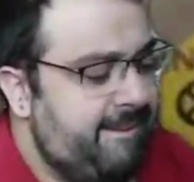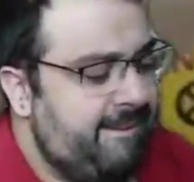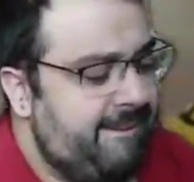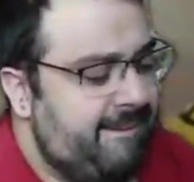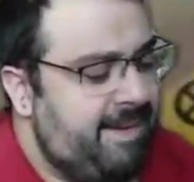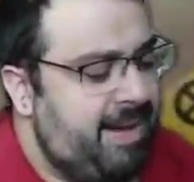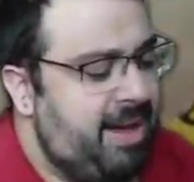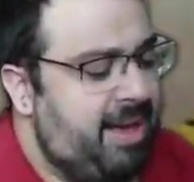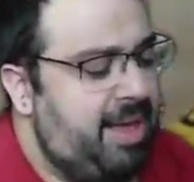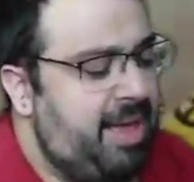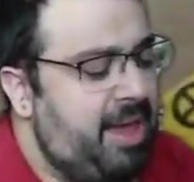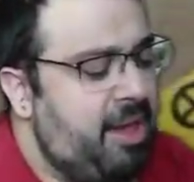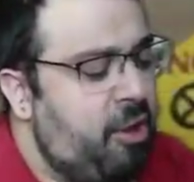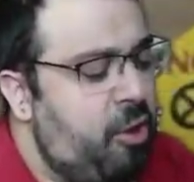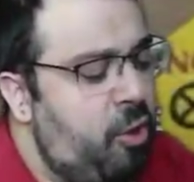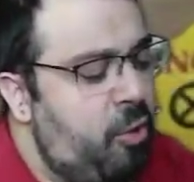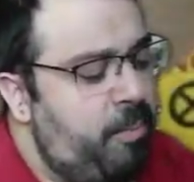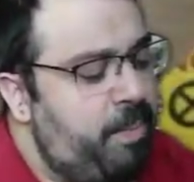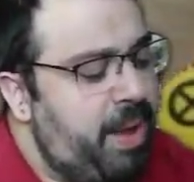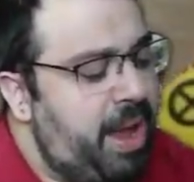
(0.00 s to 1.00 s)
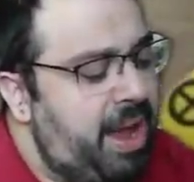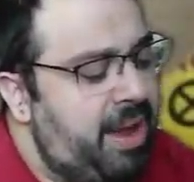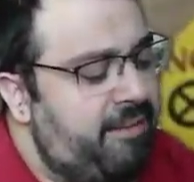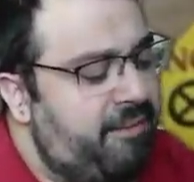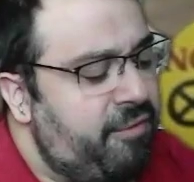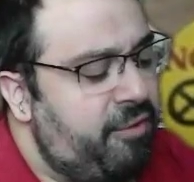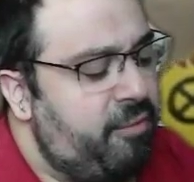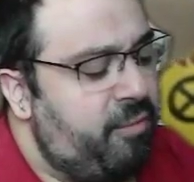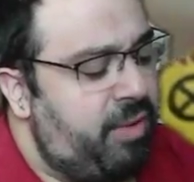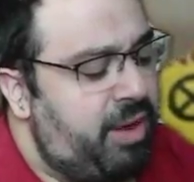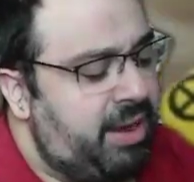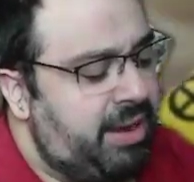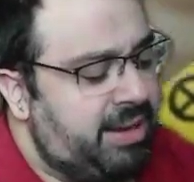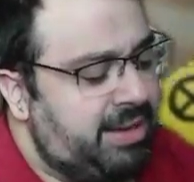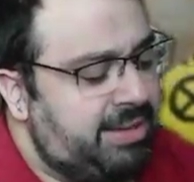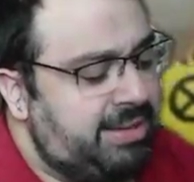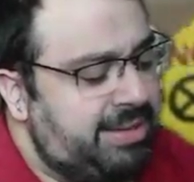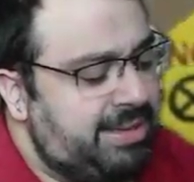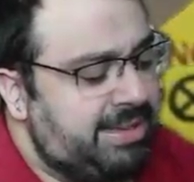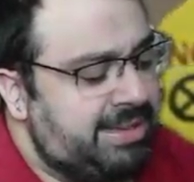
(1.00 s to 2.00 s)
Well, I hope
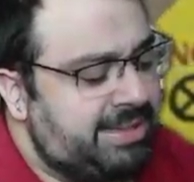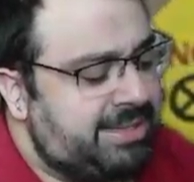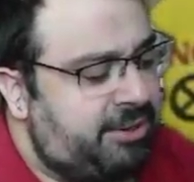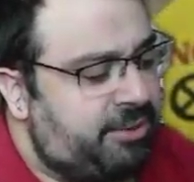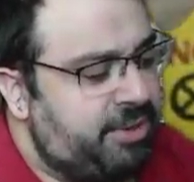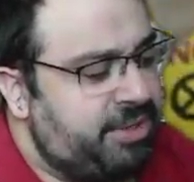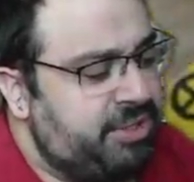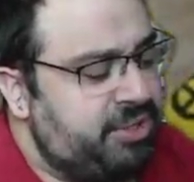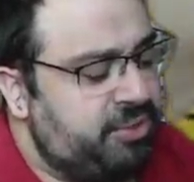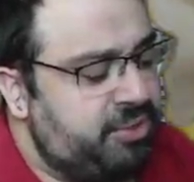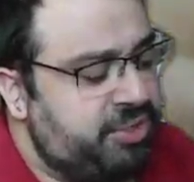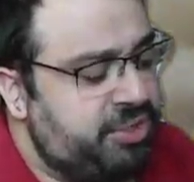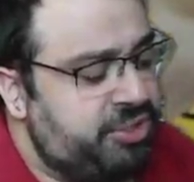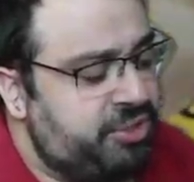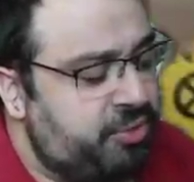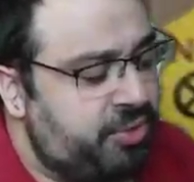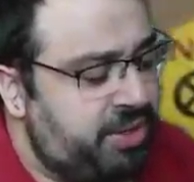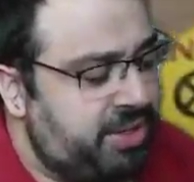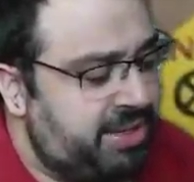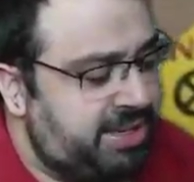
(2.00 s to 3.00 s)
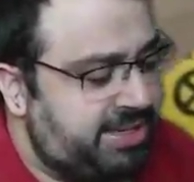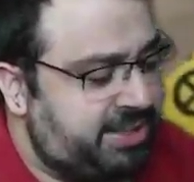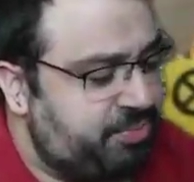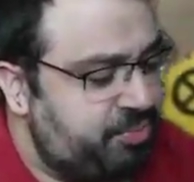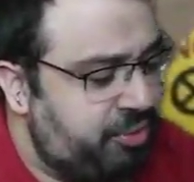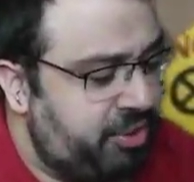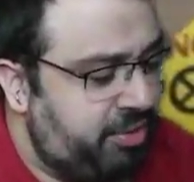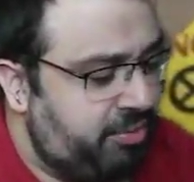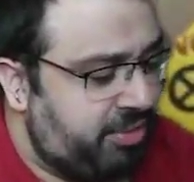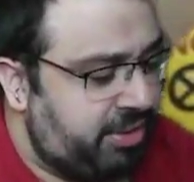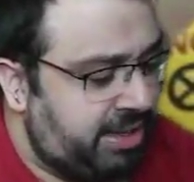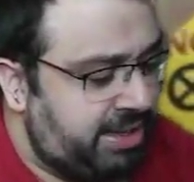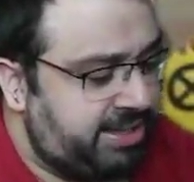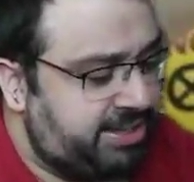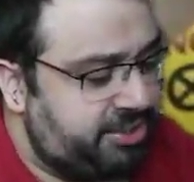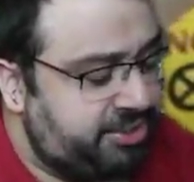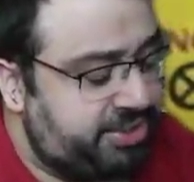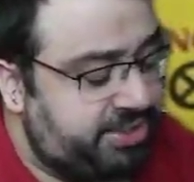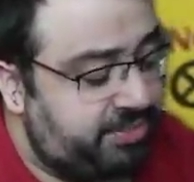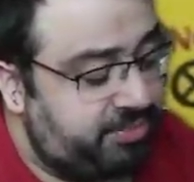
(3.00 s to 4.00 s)
everyone is going to enjoy this pre-release.
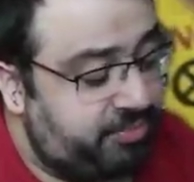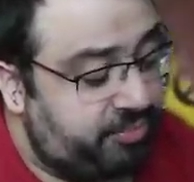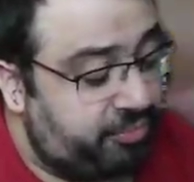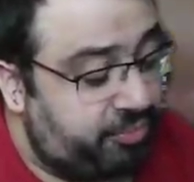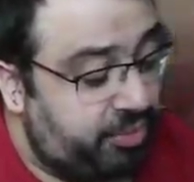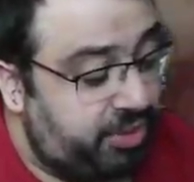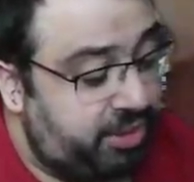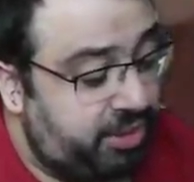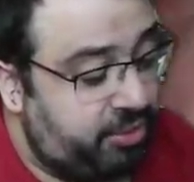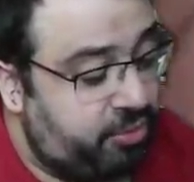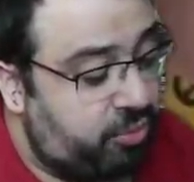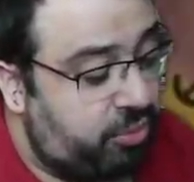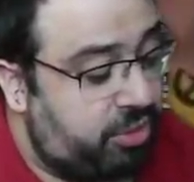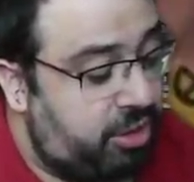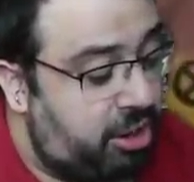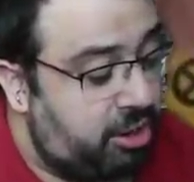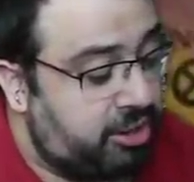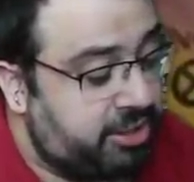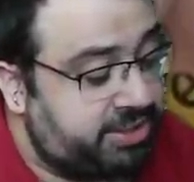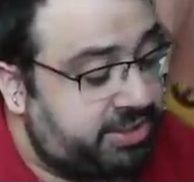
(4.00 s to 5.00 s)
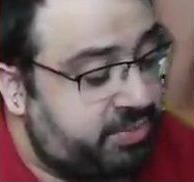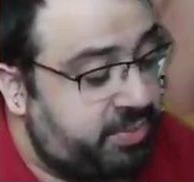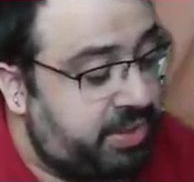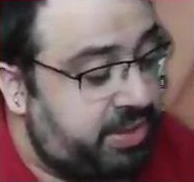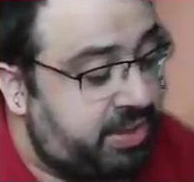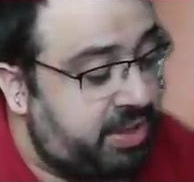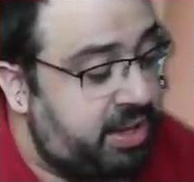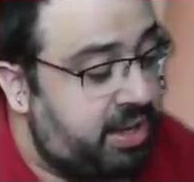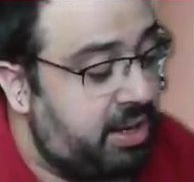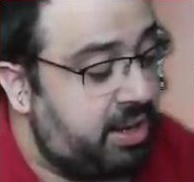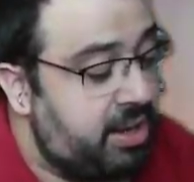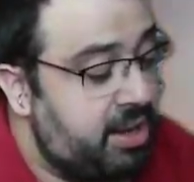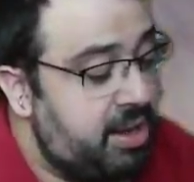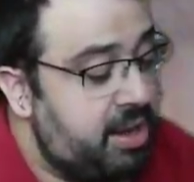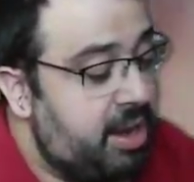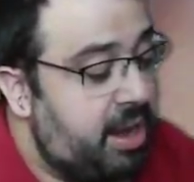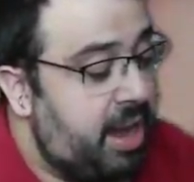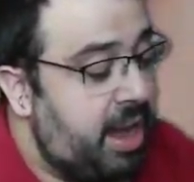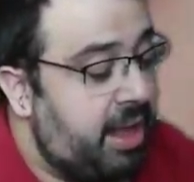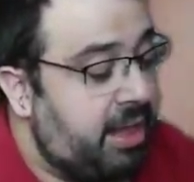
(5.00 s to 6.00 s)
There's some really cool cards with it.
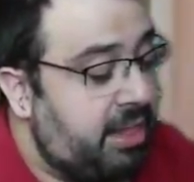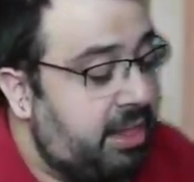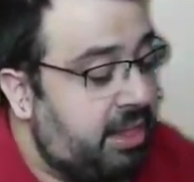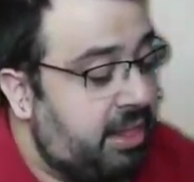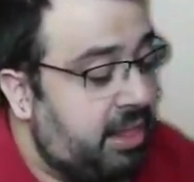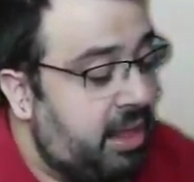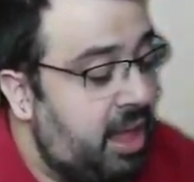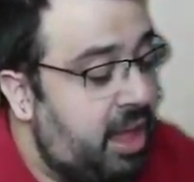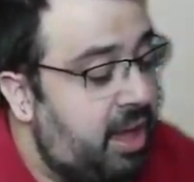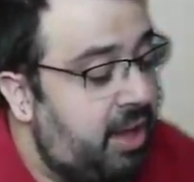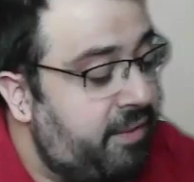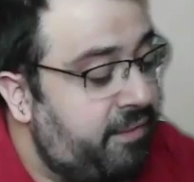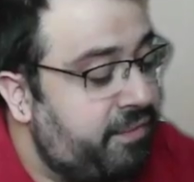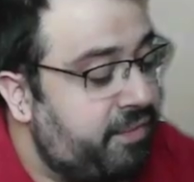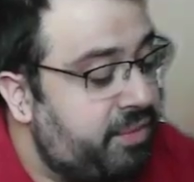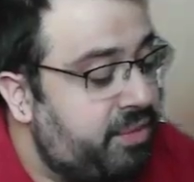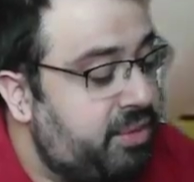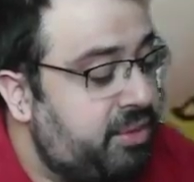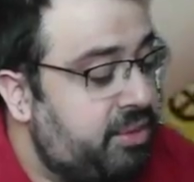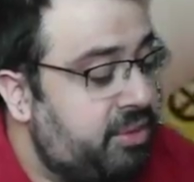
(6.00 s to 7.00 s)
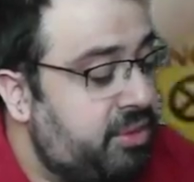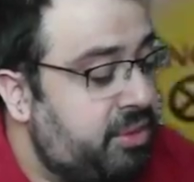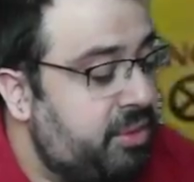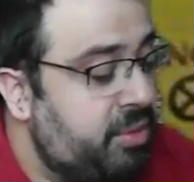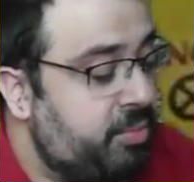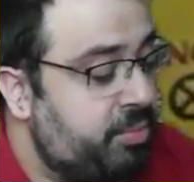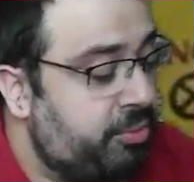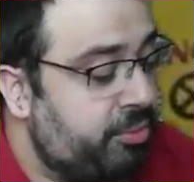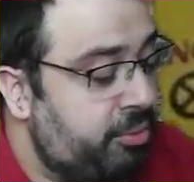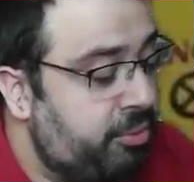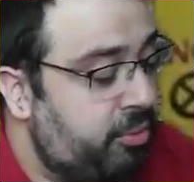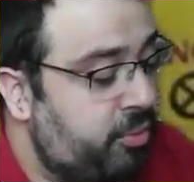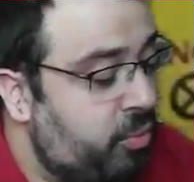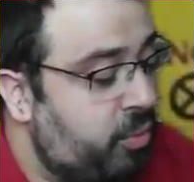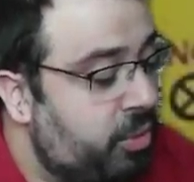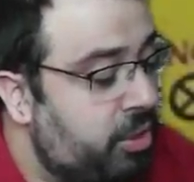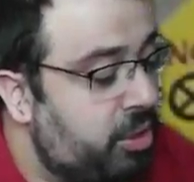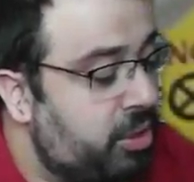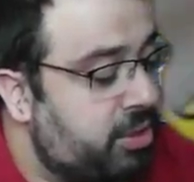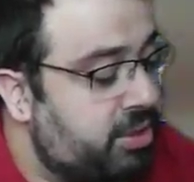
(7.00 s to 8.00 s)
I love the Baroque
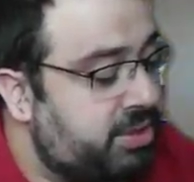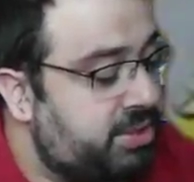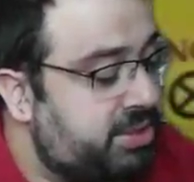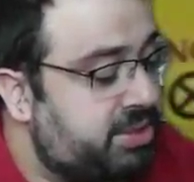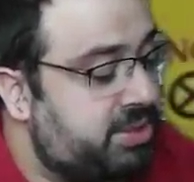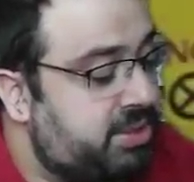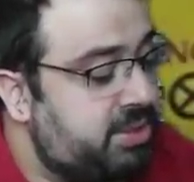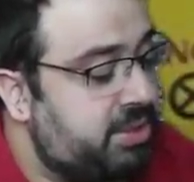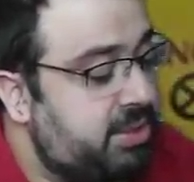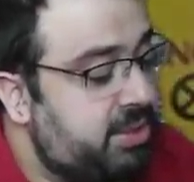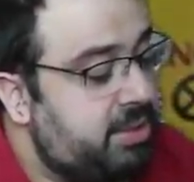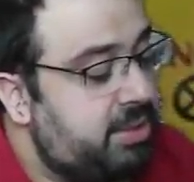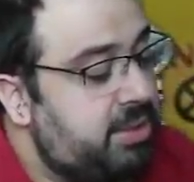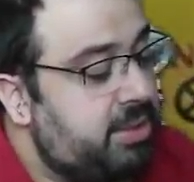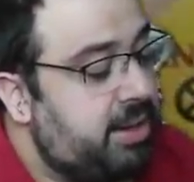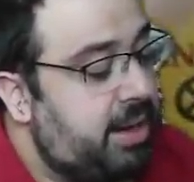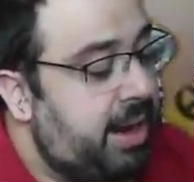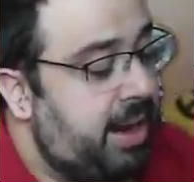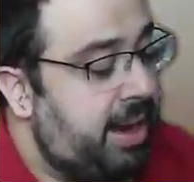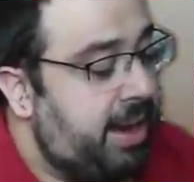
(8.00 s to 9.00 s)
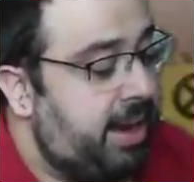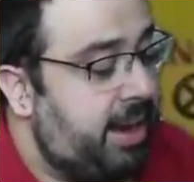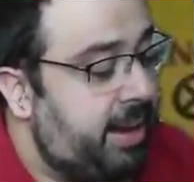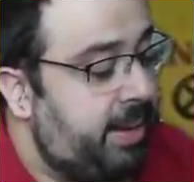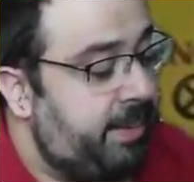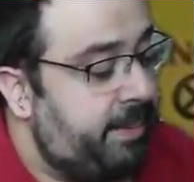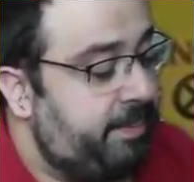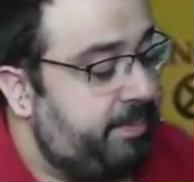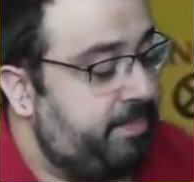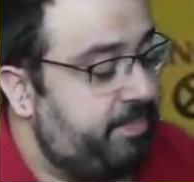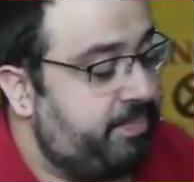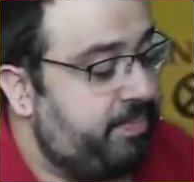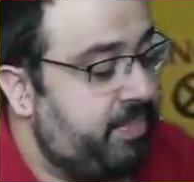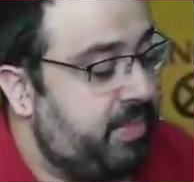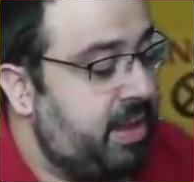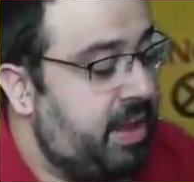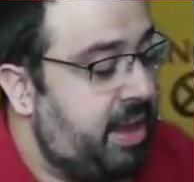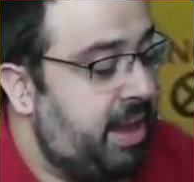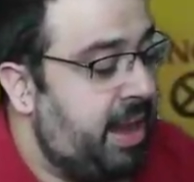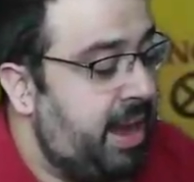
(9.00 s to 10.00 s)
Works. I
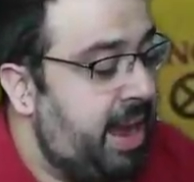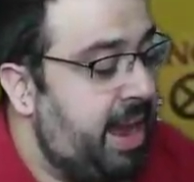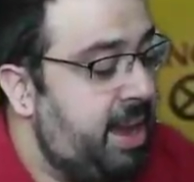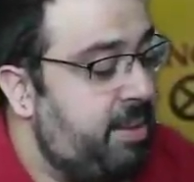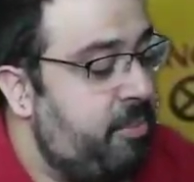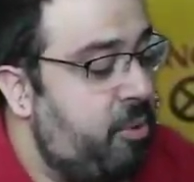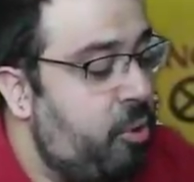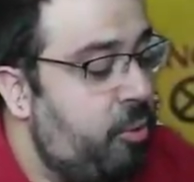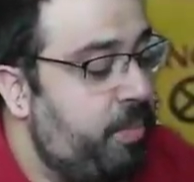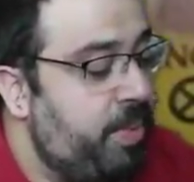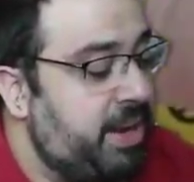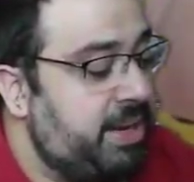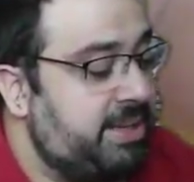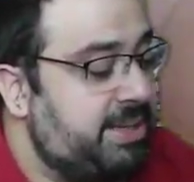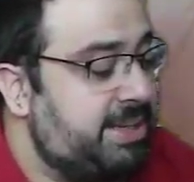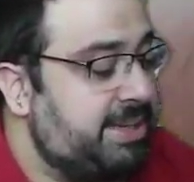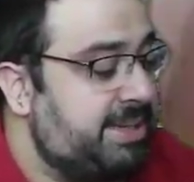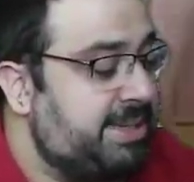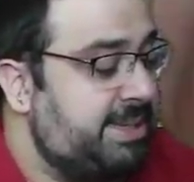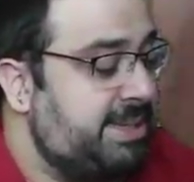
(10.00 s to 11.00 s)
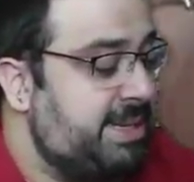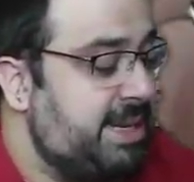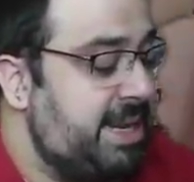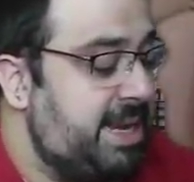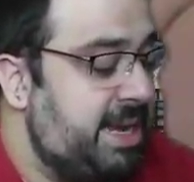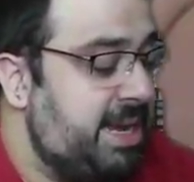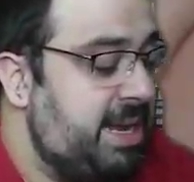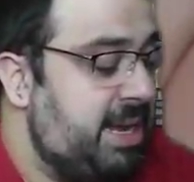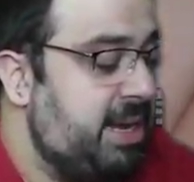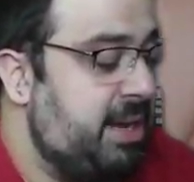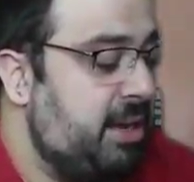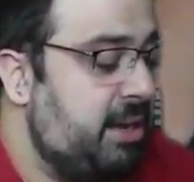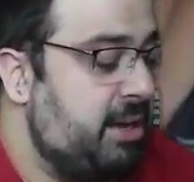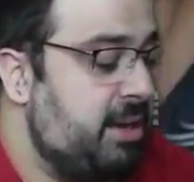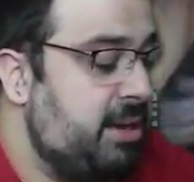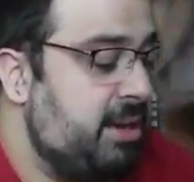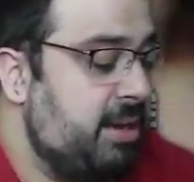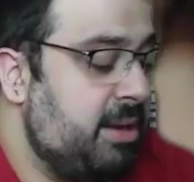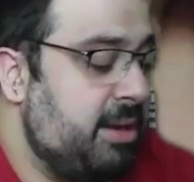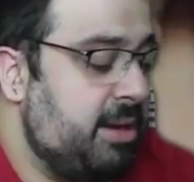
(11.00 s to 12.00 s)
am hoping to see
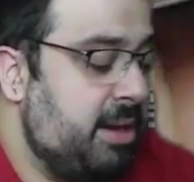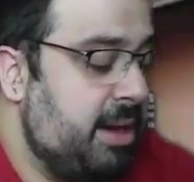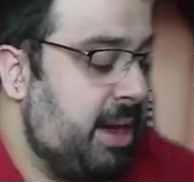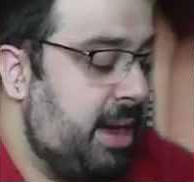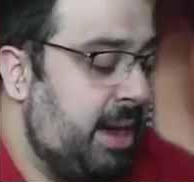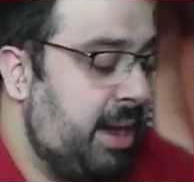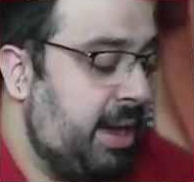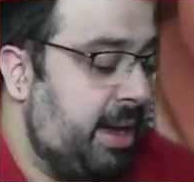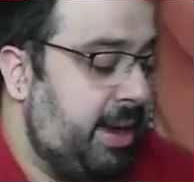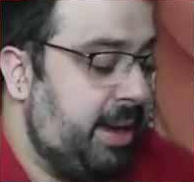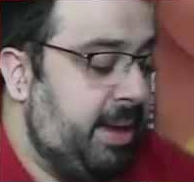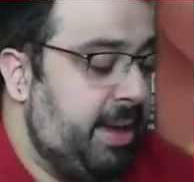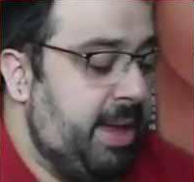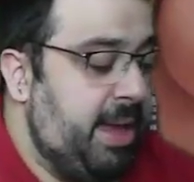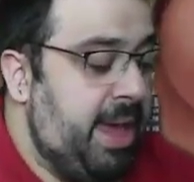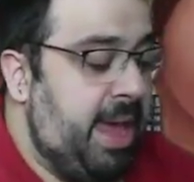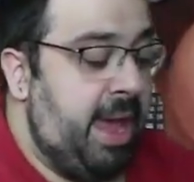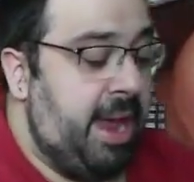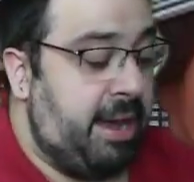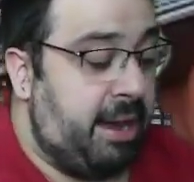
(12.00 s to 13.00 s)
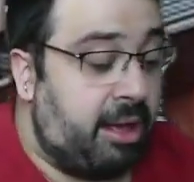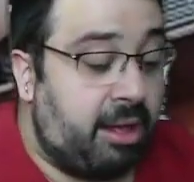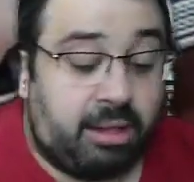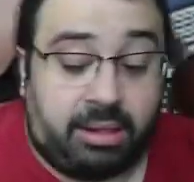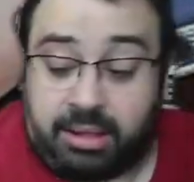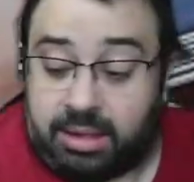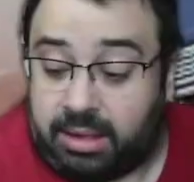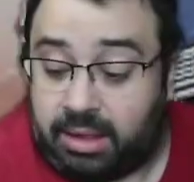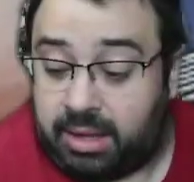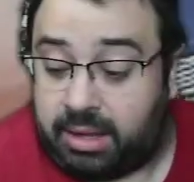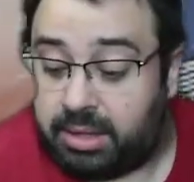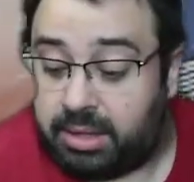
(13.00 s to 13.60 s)
Enel,